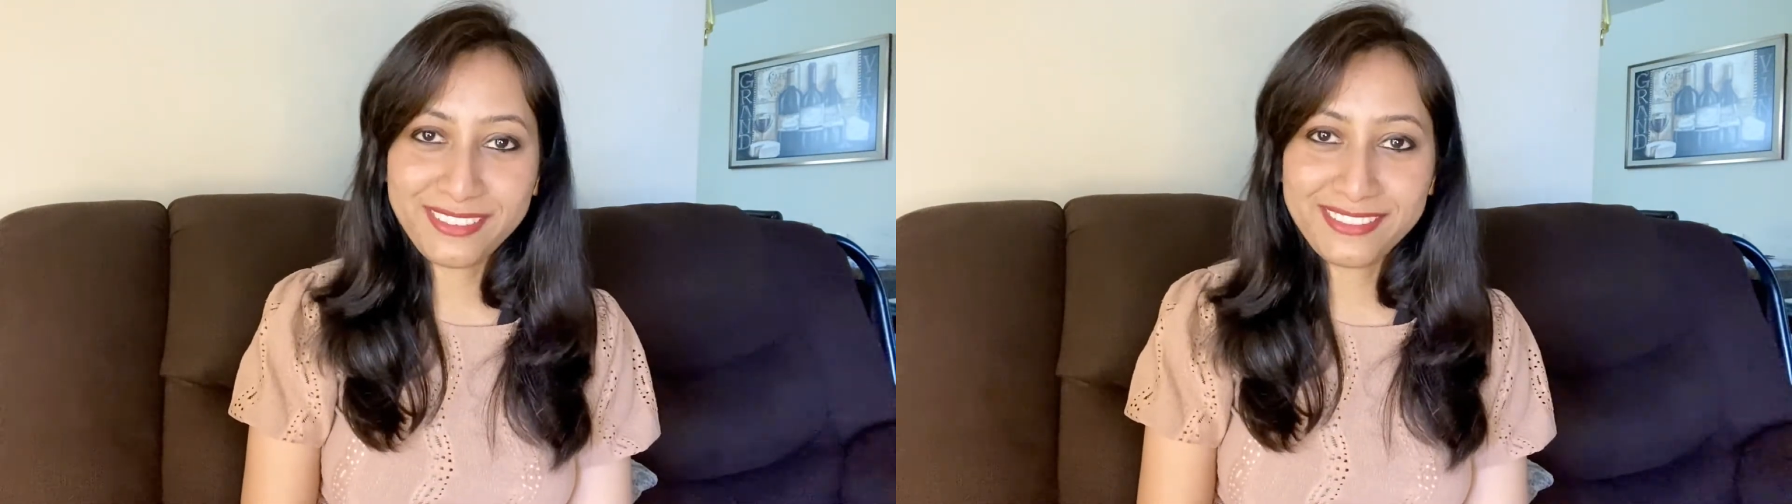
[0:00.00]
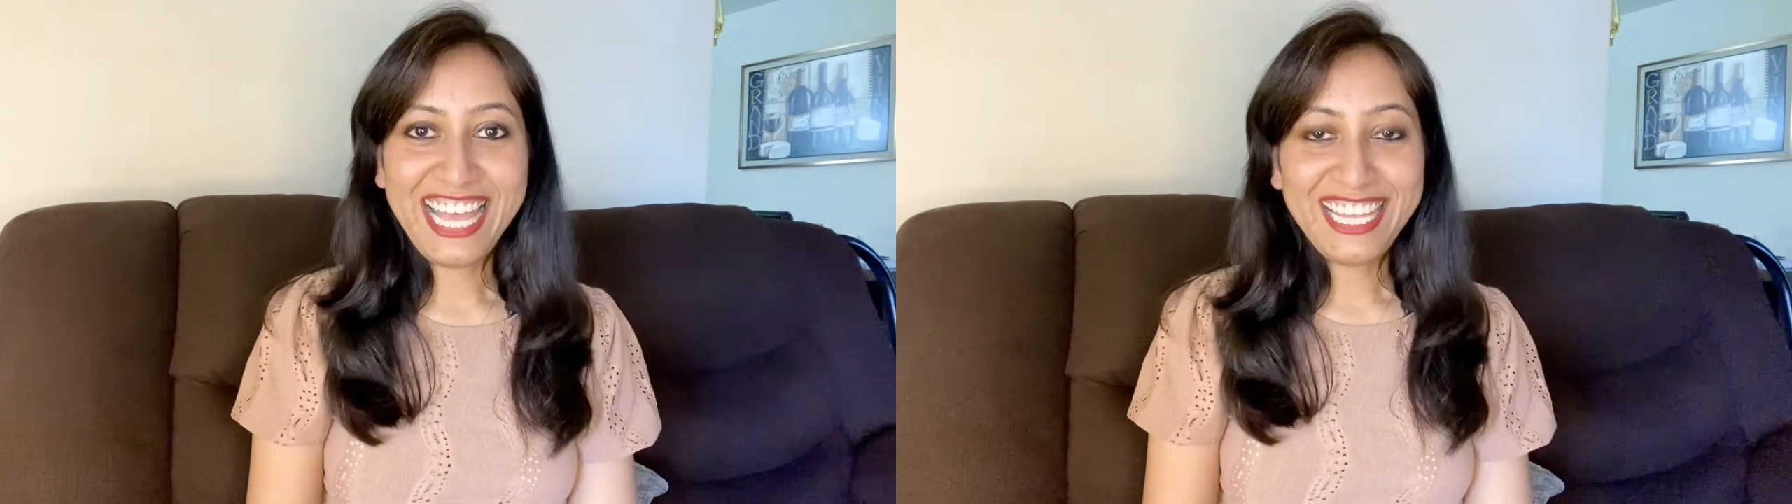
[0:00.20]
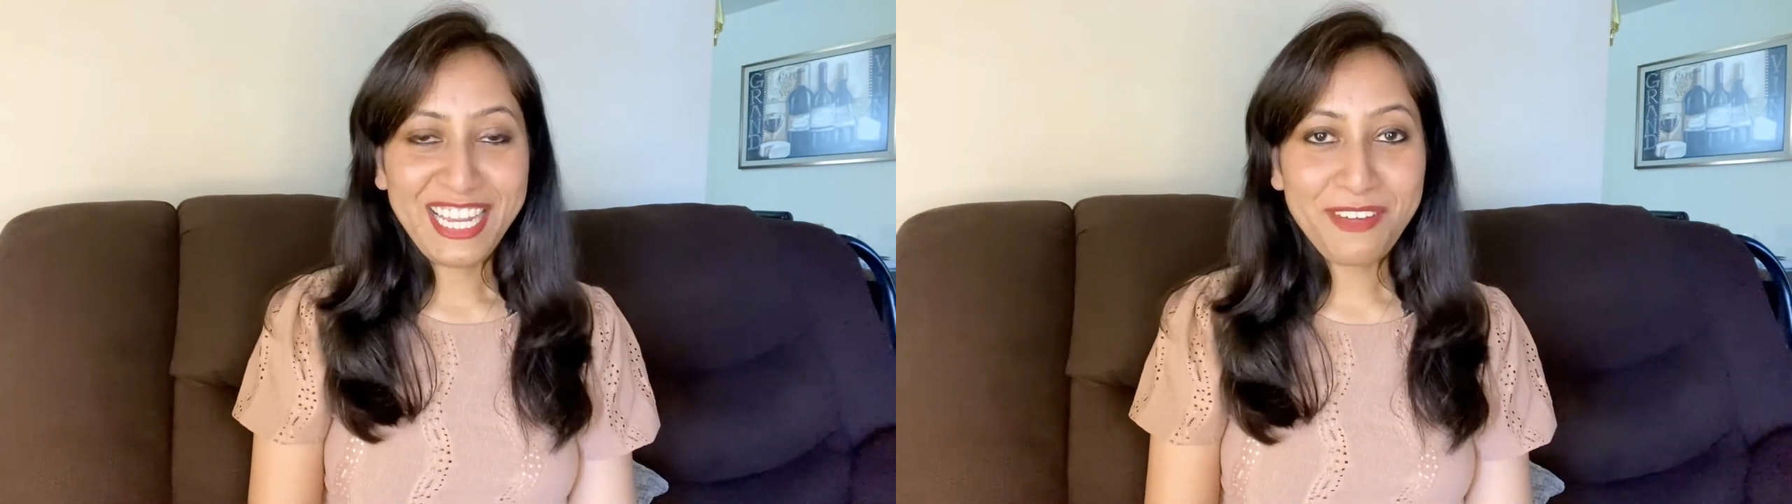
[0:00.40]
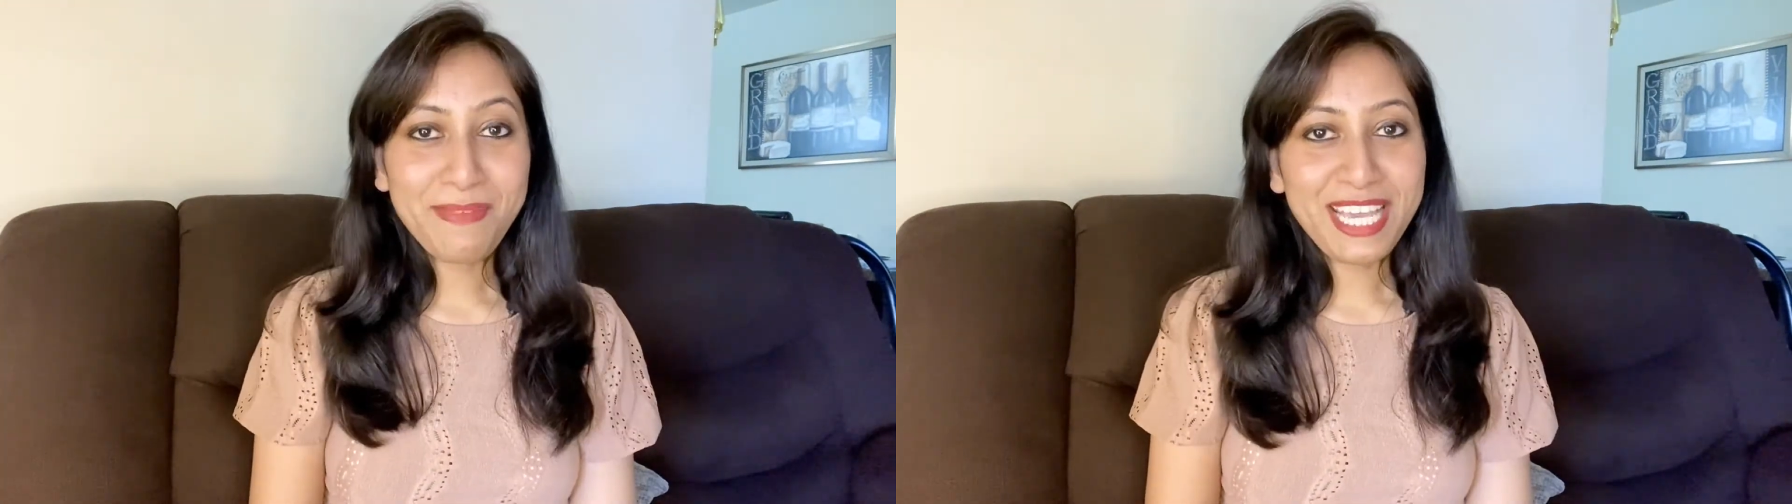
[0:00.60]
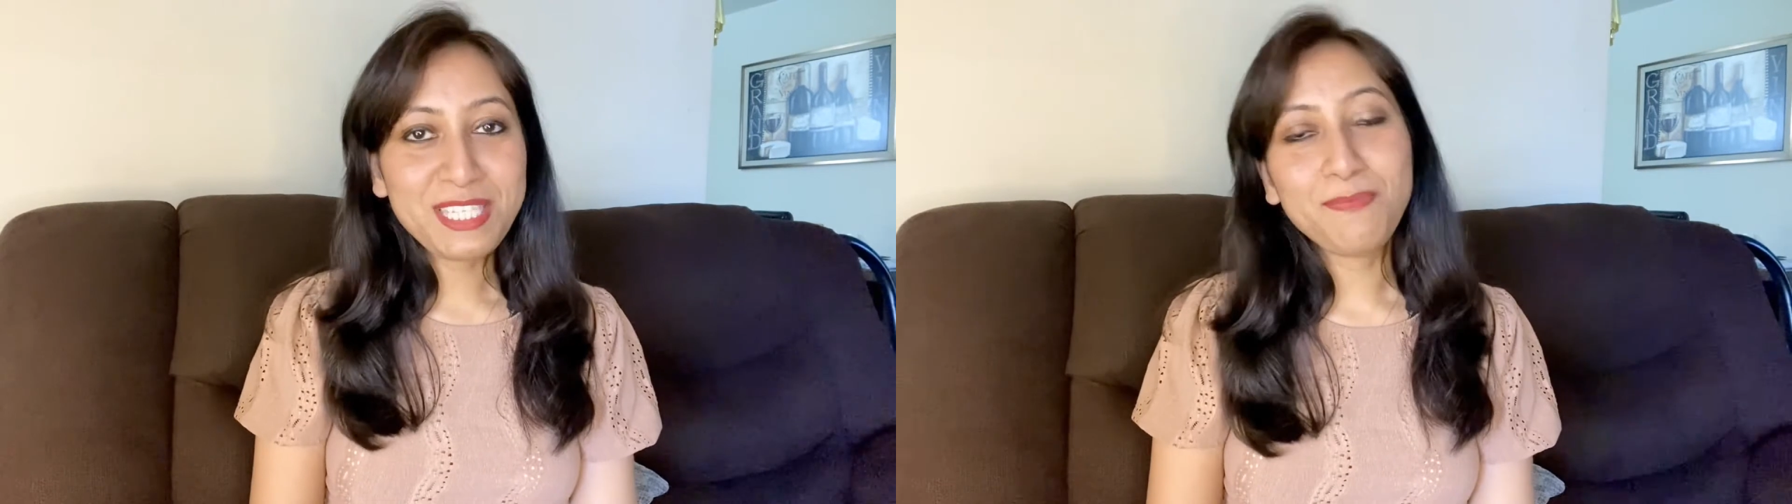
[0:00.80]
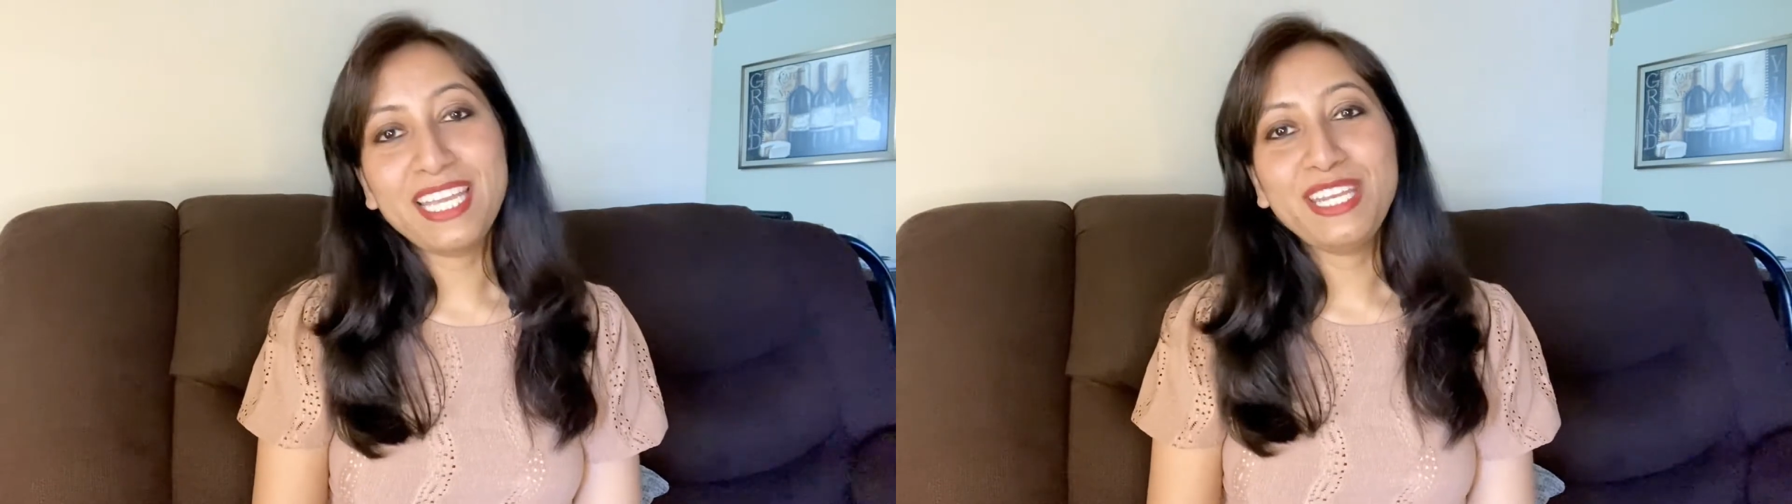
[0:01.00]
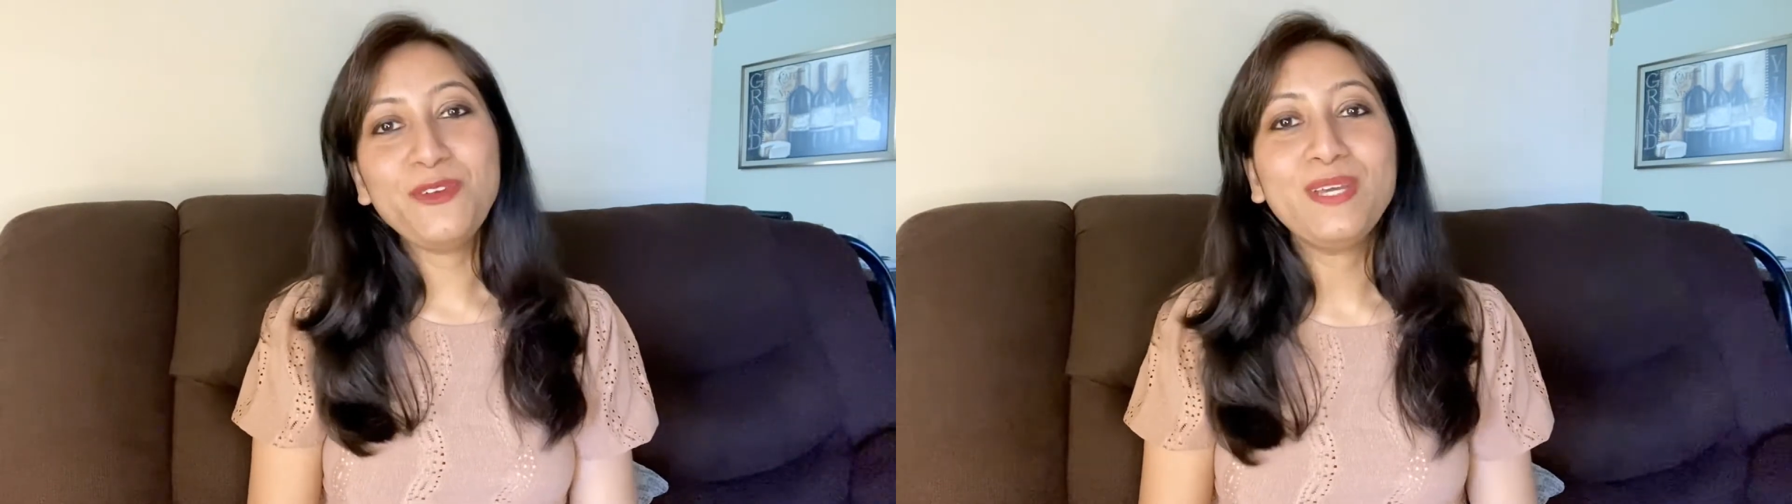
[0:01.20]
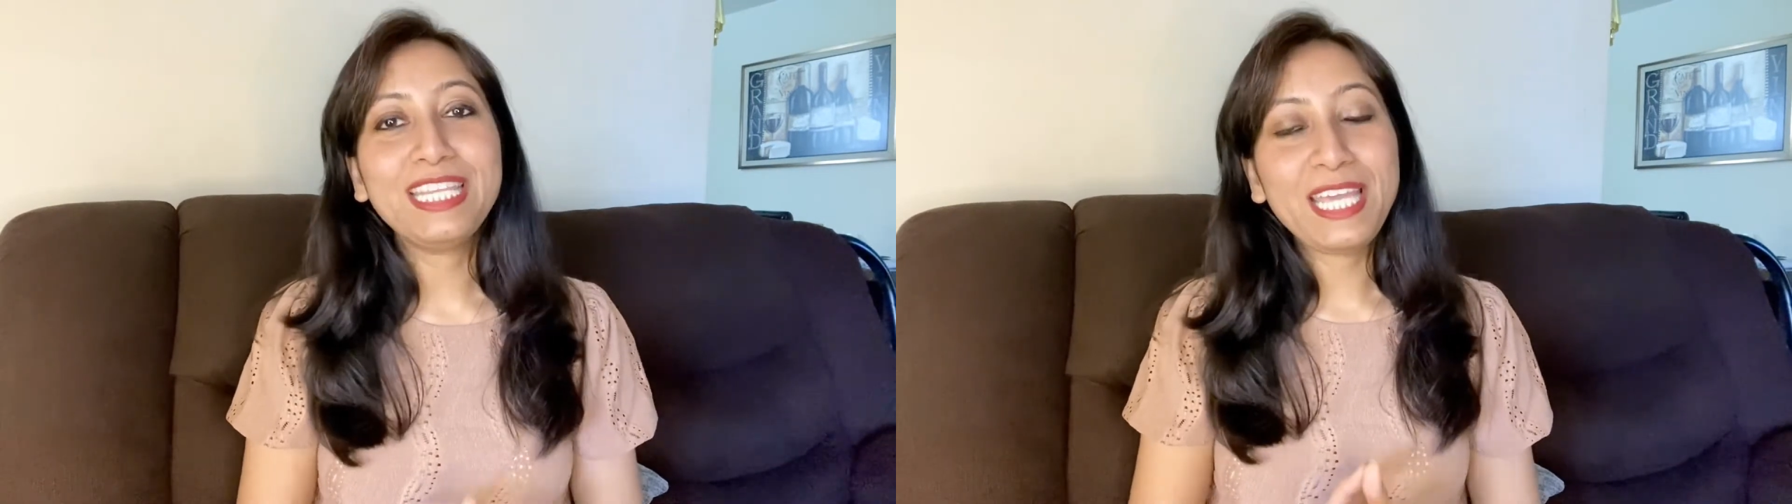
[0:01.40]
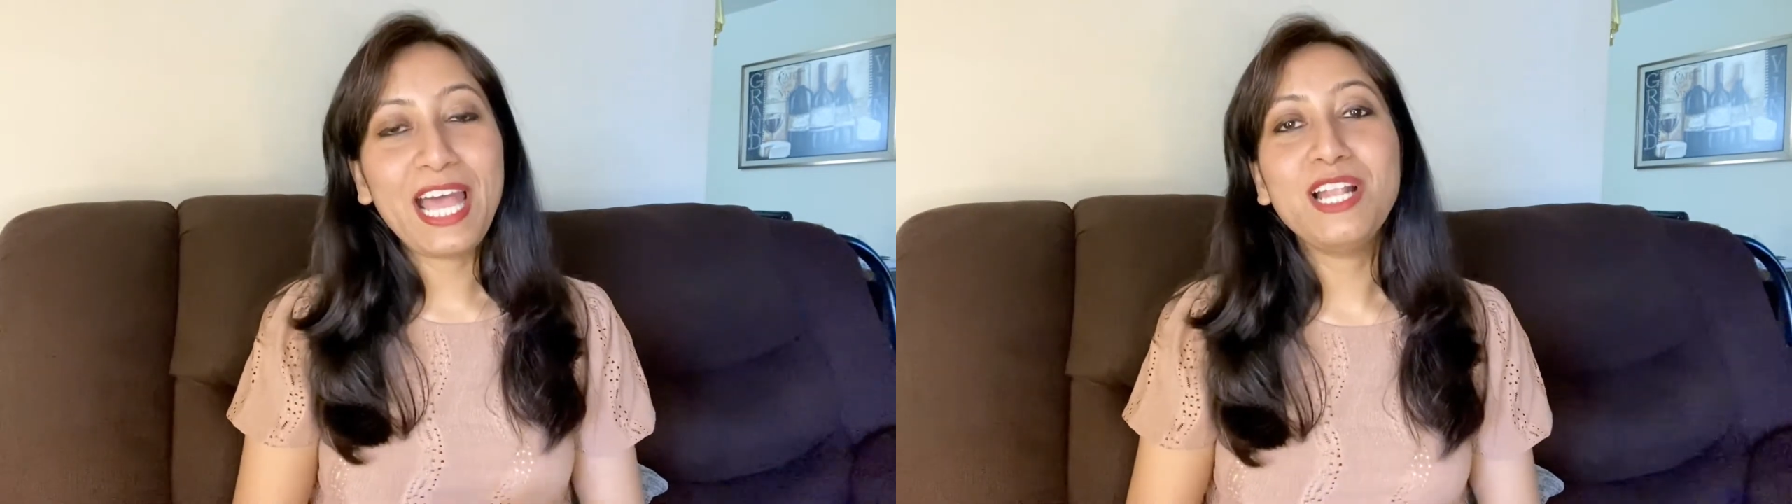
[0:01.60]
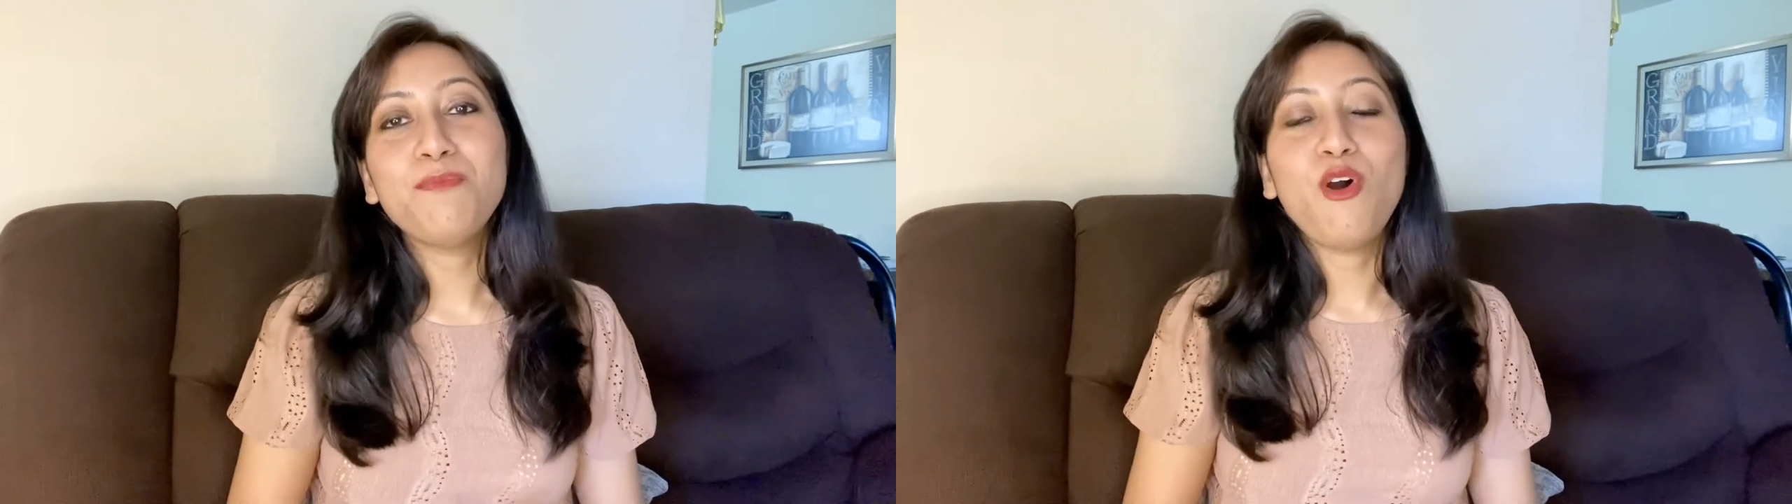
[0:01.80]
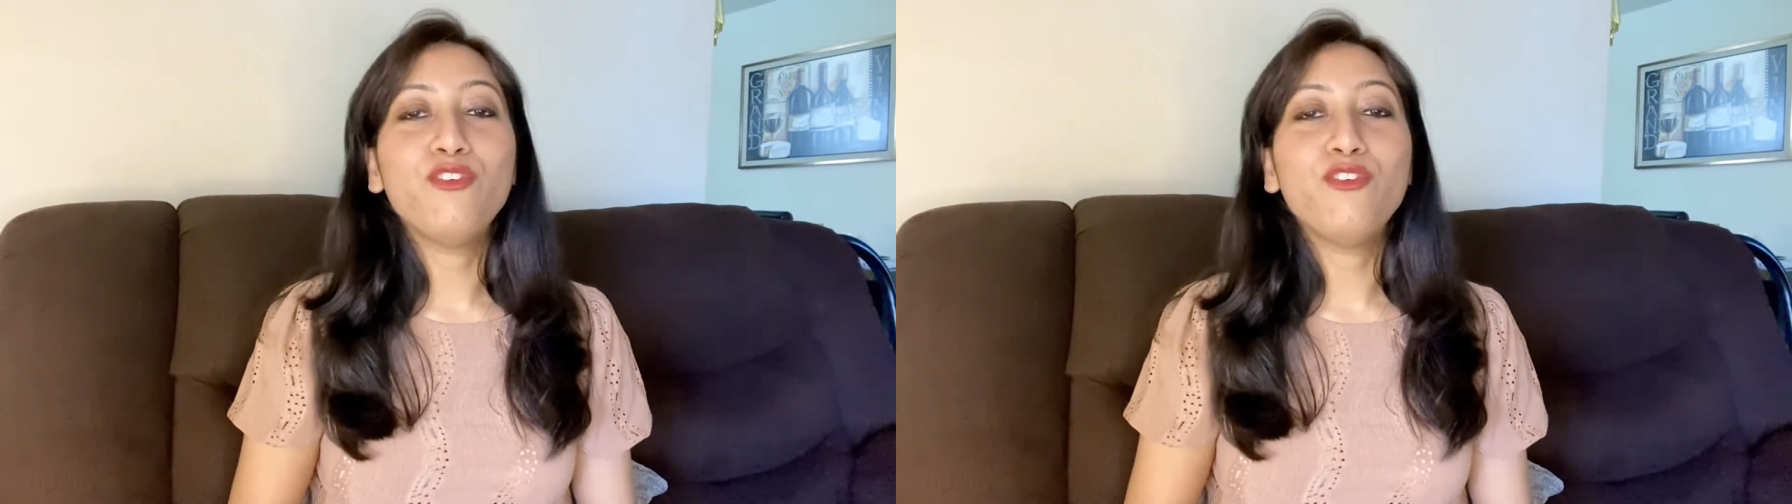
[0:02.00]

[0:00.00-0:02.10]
Let me explain it with the help of a